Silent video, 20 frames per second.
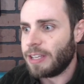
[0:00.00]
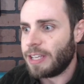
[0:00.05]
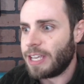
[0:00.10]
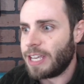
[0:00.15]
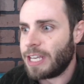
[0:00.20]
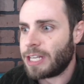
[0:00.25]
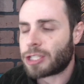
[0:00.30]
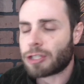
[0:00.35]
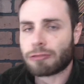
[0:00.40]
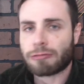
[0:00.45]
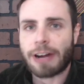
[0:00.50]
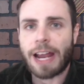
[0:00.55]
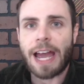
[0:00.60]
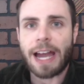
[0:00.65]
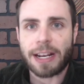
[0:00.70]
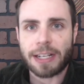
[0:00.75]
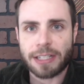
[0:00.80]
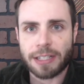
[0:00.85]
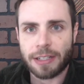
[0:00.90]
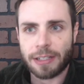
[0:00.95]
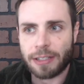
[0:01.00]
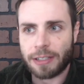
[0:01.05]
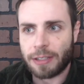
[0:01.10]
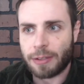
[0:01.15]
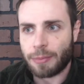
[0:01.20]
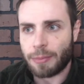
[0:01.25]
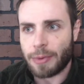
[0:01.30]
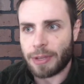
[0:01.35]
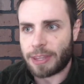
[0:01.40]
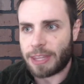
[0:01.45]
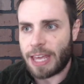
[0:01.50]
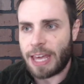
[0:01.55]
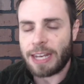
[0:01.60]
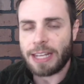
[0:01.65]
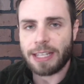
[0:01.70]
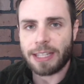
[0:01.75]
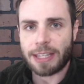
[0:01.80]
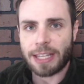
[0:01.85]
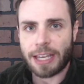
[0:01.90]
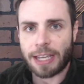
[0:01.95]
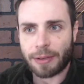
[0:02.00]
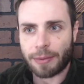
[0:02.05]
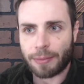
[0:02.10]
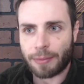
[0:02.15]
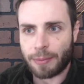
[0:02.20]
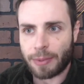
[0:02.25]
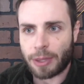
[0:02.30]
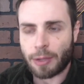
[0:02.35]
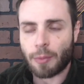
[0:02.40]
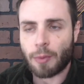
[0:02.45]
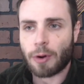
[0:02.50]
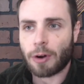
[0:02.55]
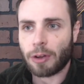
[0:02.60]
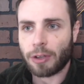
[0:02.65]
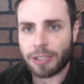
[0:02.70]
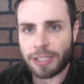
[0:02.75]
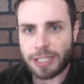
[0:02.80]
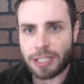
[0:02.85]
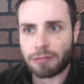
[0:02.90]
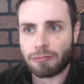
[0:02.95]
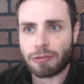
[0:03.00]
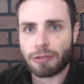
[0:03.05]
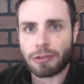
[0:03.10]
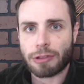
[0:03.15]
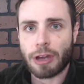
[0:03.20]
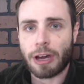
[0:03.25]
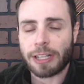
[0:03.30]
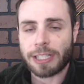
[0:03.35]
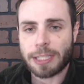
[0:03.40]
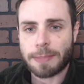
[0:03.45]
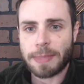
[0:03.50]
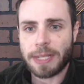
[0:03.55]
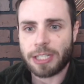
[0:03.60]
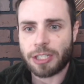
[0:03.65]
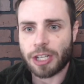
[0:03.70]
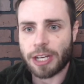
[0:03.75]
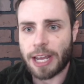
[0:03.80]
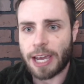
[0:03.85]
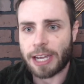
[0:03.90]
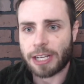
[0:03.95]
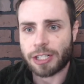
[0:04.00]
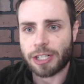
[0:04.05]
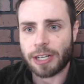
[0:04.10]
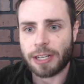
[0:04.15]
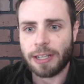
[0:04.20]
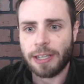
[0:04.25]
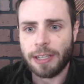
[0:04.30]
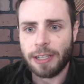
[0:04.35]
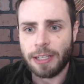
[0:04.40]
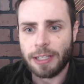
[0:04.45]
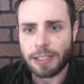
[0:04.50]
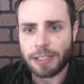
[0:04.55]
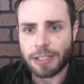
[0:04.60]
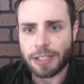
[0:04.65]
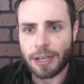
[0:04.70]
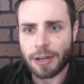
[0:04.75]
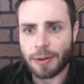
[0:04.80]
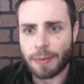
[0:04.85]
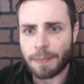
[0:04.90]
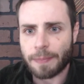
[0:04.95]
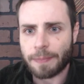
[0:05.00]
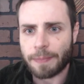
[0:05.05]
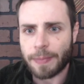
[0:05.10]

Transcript: interact with anything, with the world, is through thought, speech, and action. So,